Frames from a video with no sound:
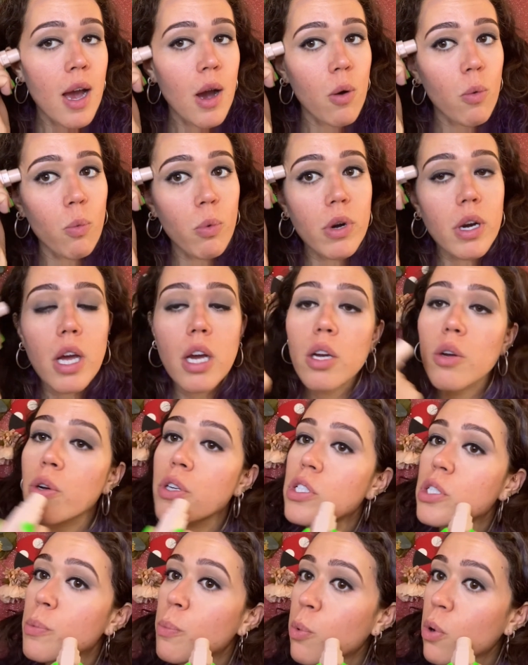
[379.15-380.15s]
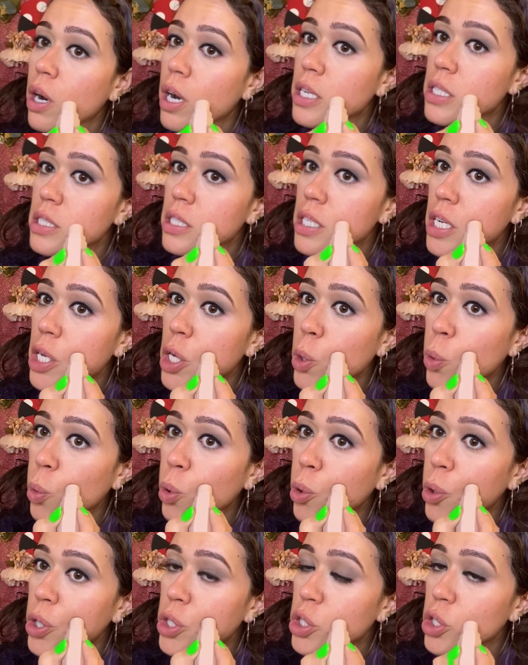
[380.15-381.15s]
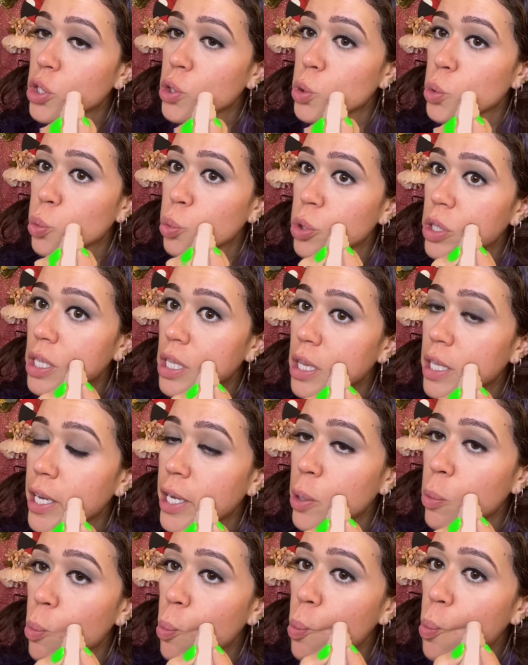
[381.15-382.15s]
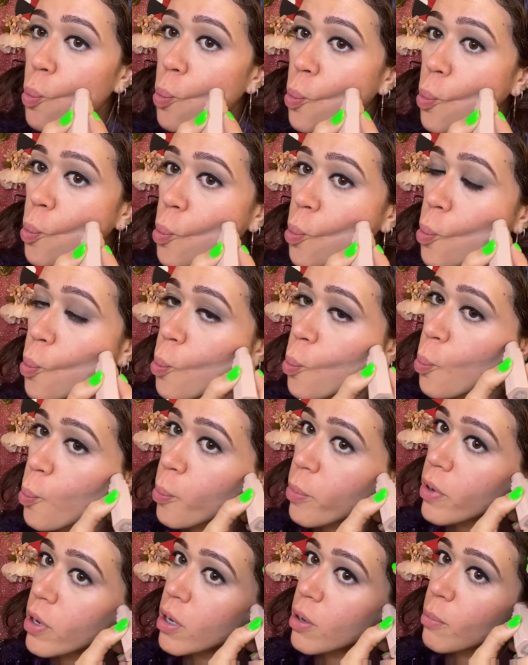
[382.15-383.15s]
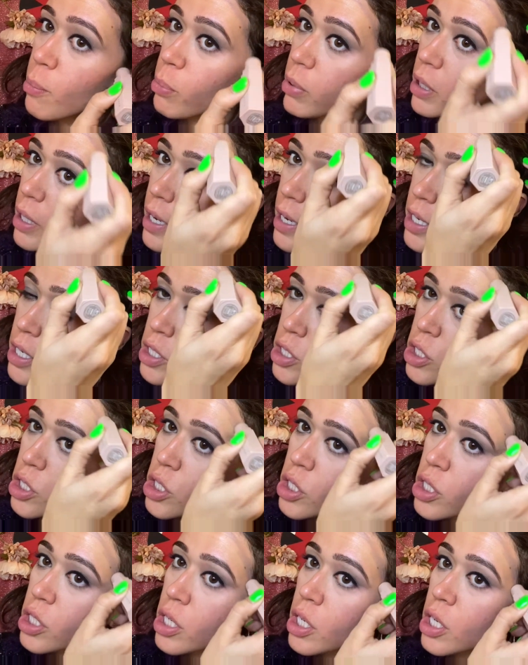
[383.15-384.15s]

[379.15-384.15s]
We're not going to bronze today. We're going to use really light blush.